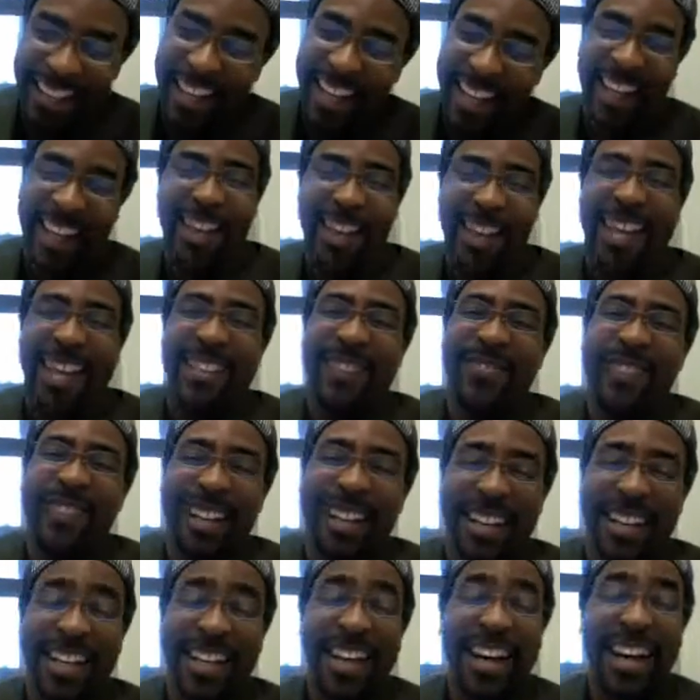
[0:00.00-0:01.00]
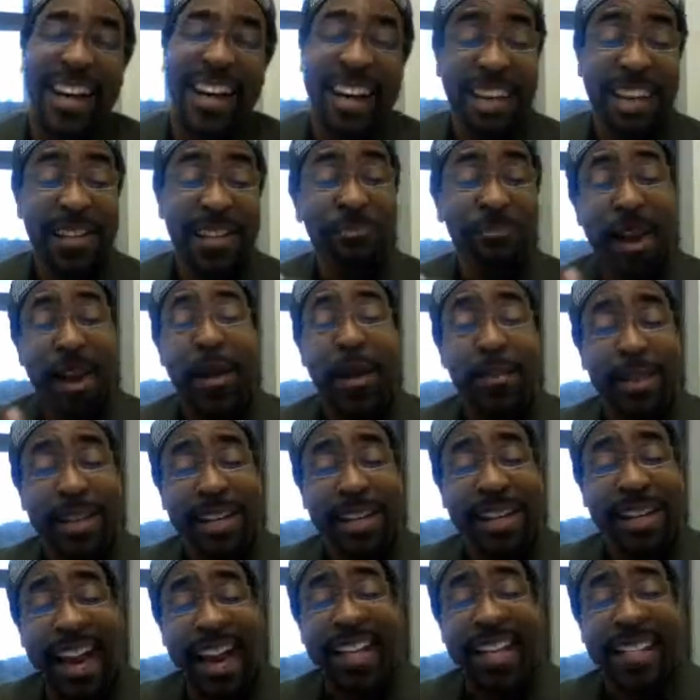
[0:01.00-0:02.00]
That's funny. And that's probably
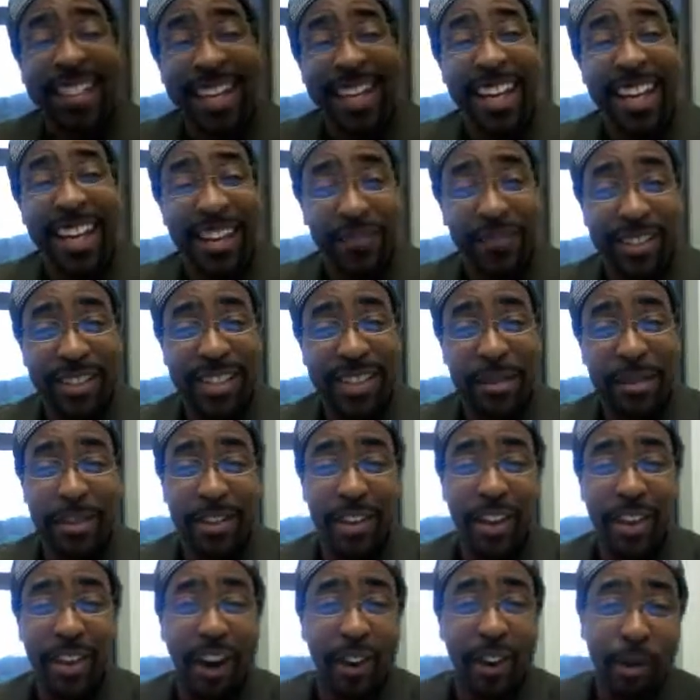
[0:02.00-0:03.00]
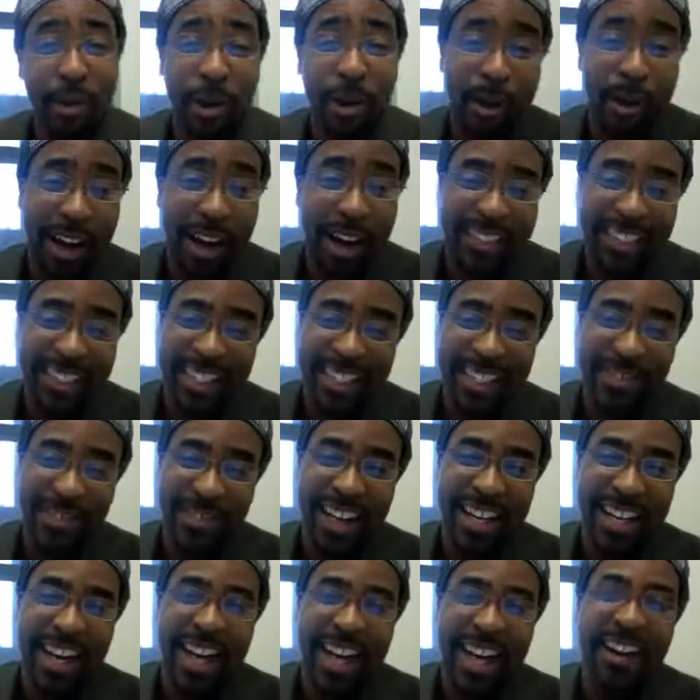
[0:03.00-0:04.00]
kind of telling for some of y'all who are watching this
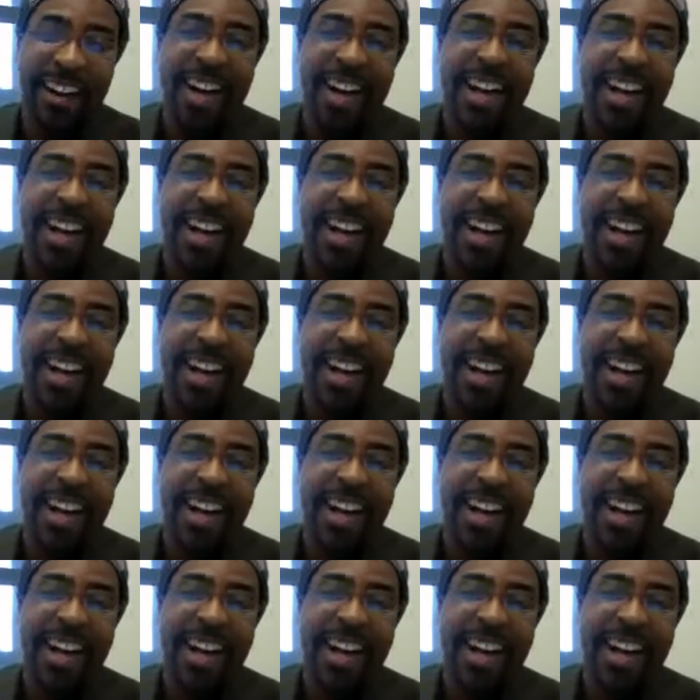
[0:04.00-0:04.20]
right now.